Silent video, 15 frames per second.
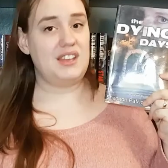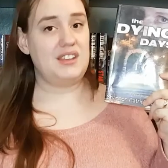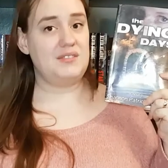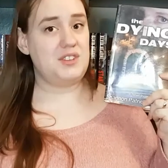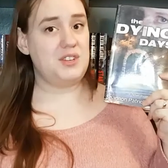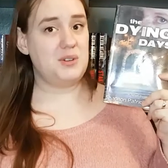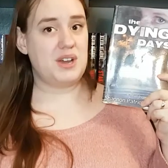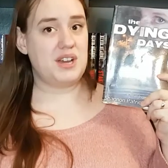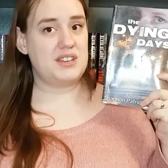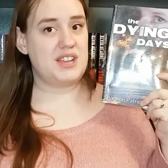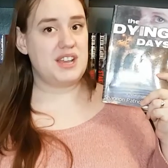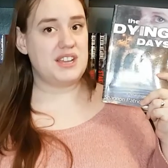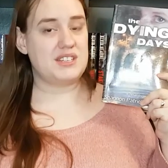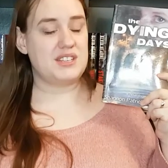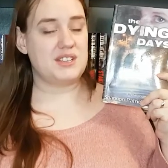And if you know how to
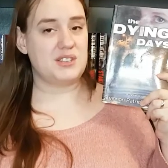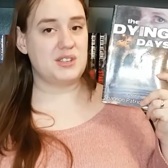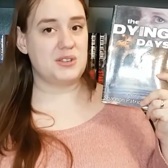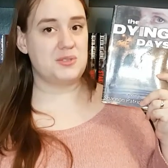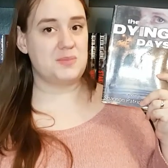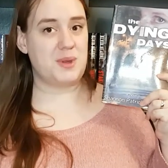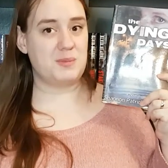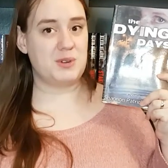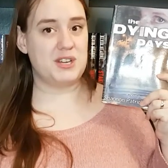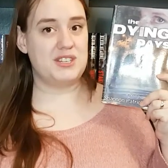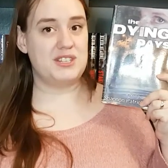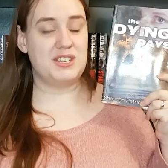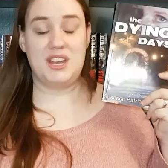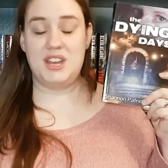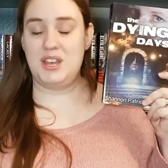access those
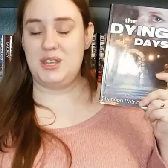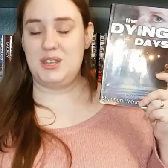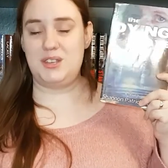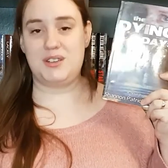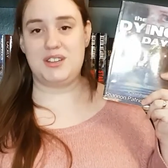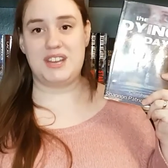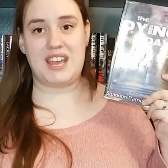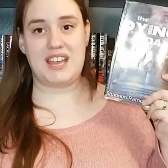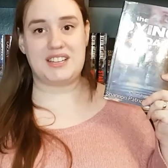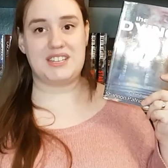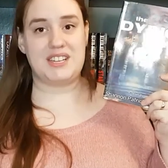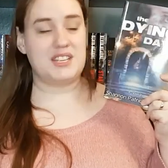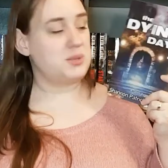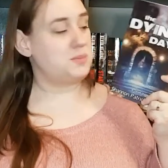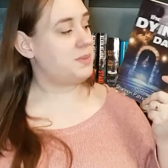memories, you can
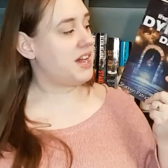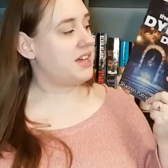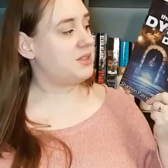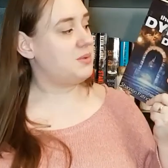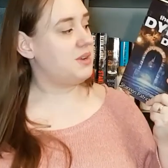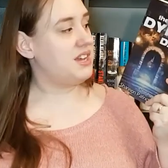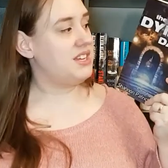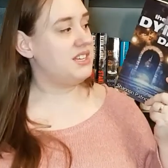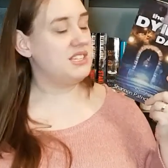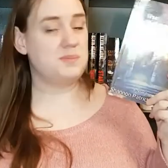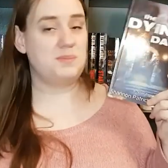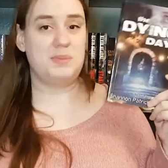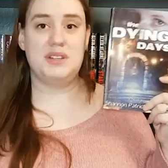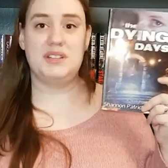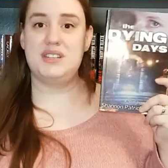access pathways,
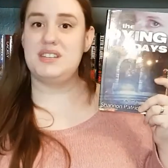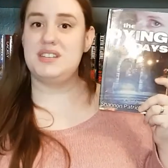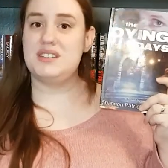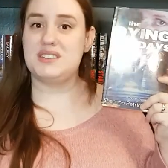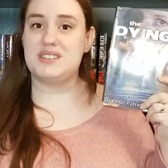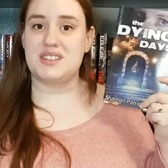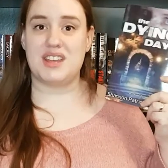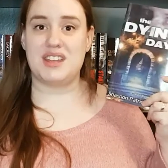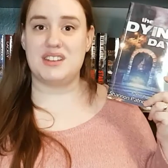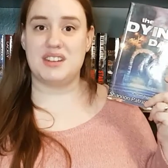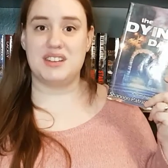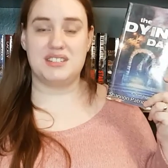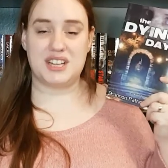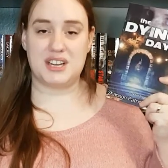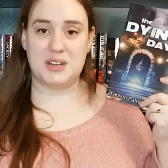buildings, and
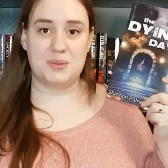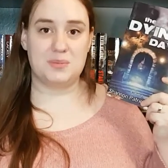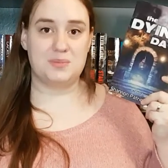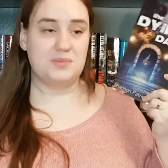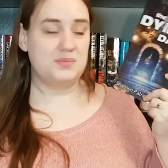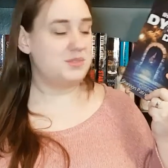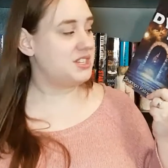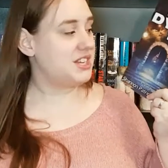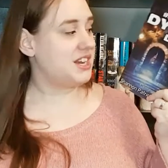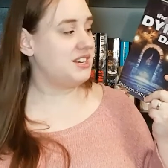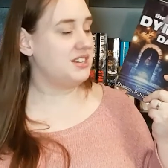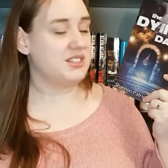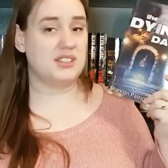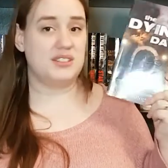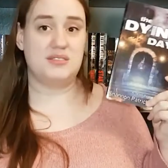entire
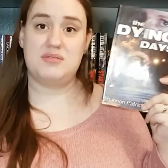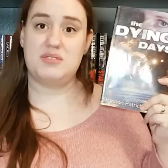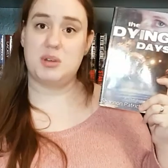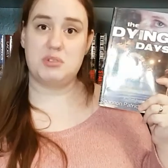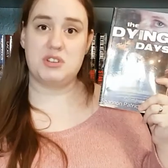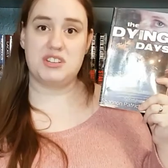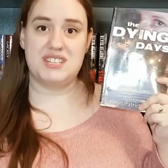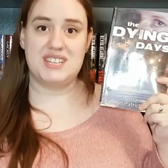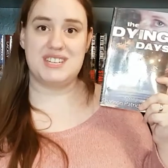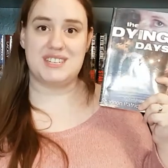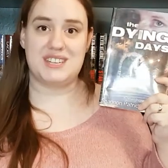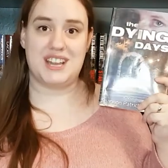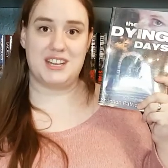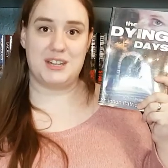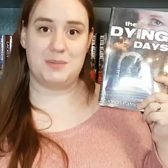settings that don't
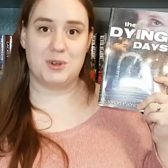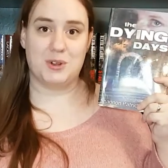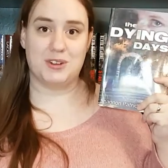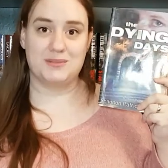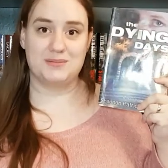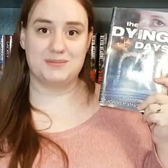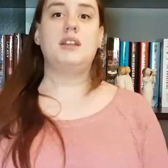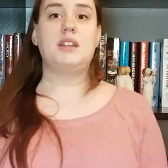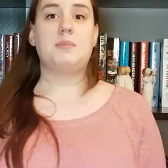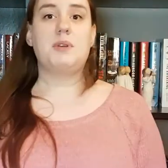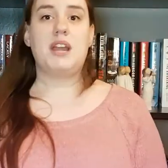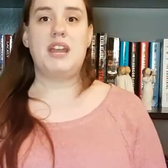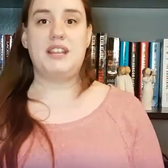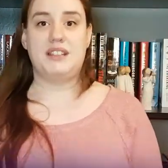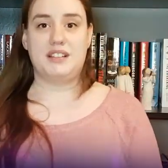exist anymore. Number
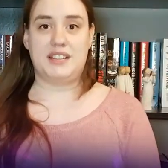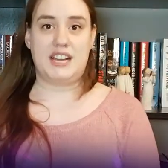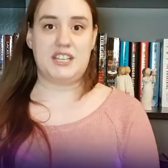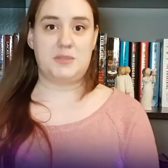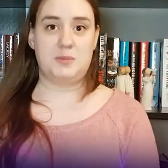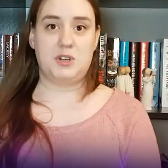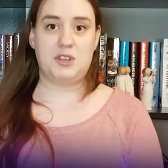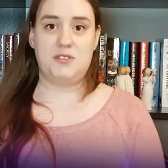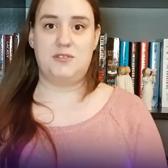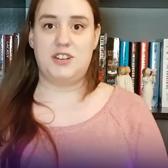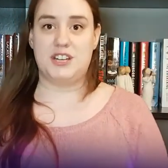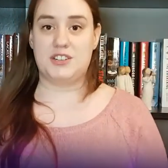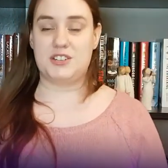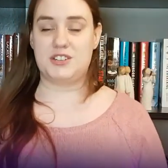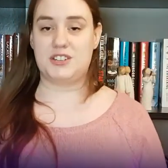eight, the last book you
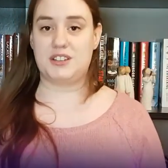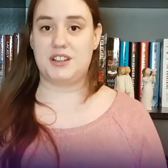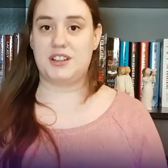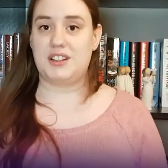finished.